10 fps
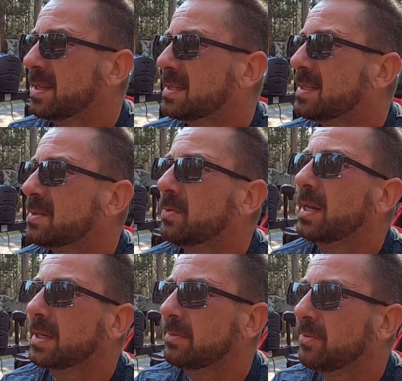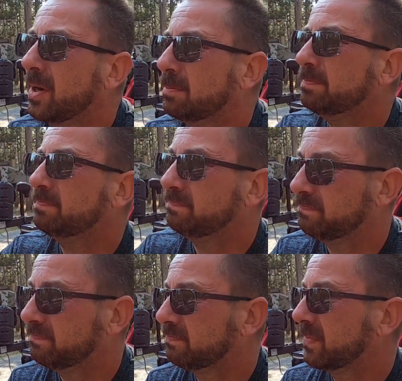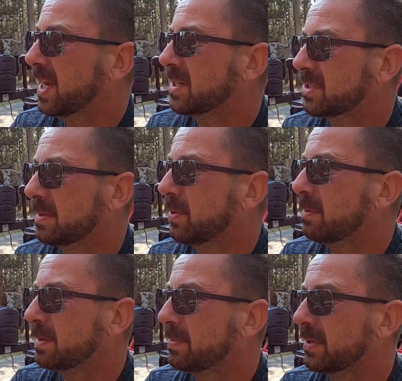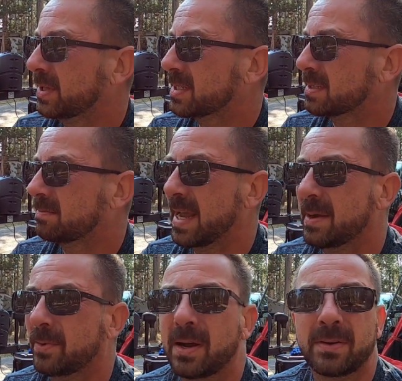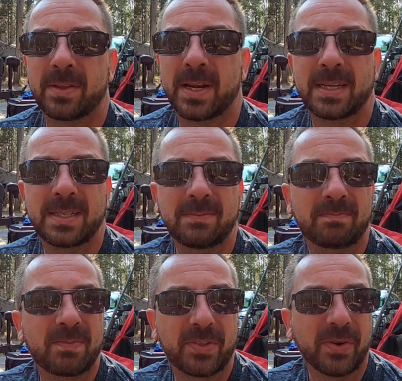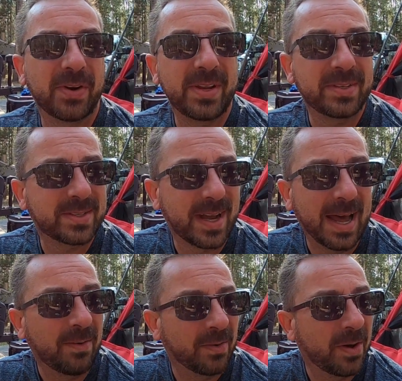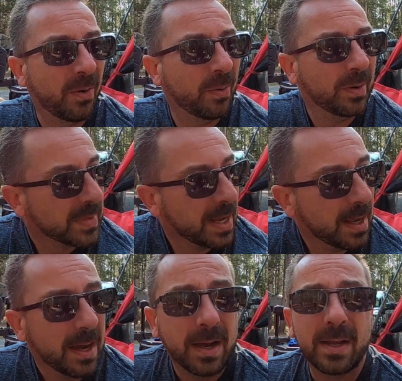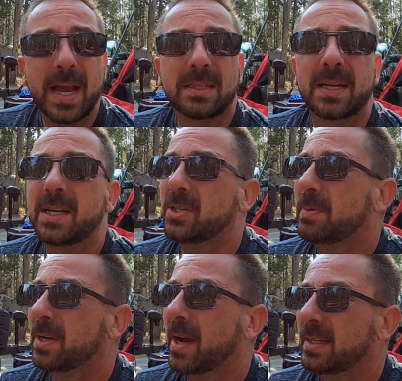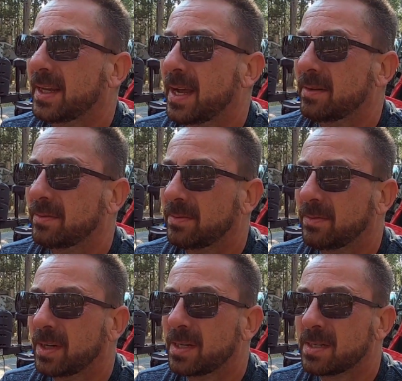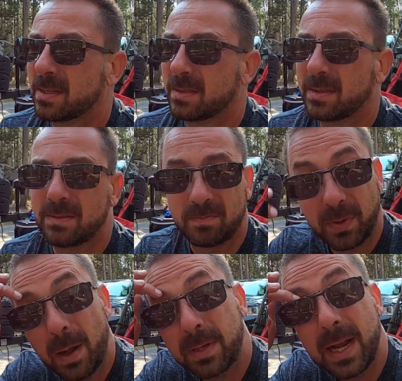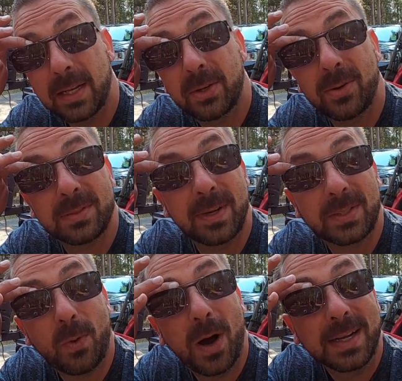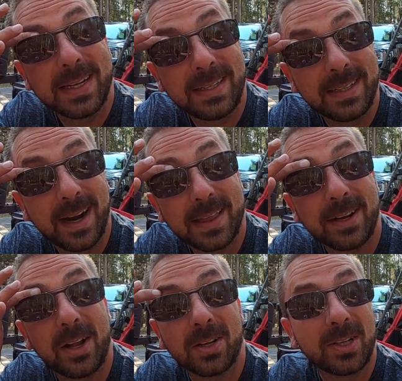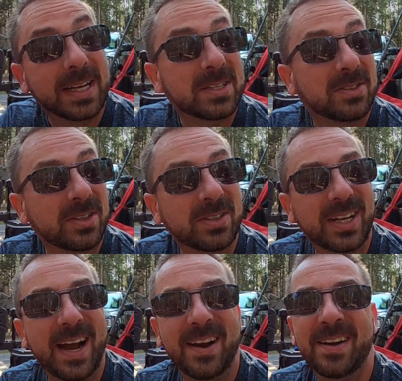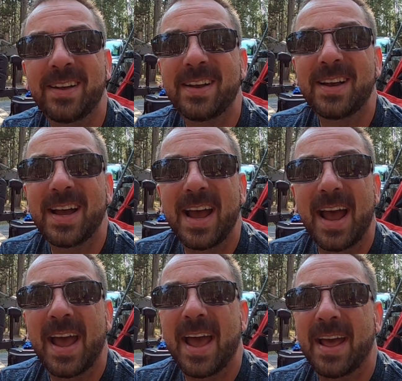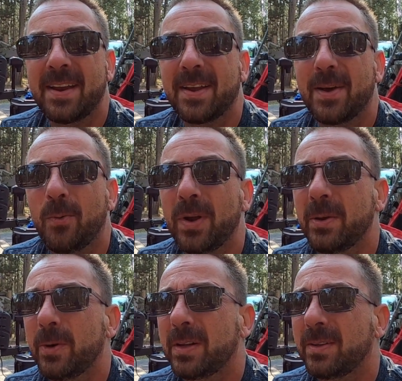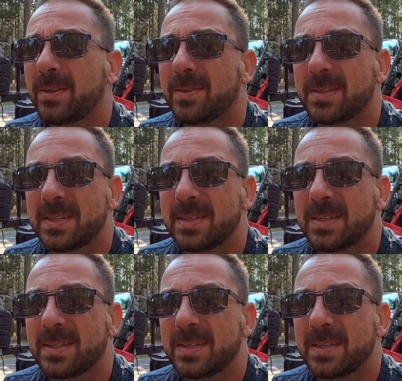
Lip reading: this is a relic from, gosh, they probably built this campground in the 1930s. I don't know. Yeah, today should be a great day. We're gonna probably not do as much walking. I think all our legs are a little tired. And we will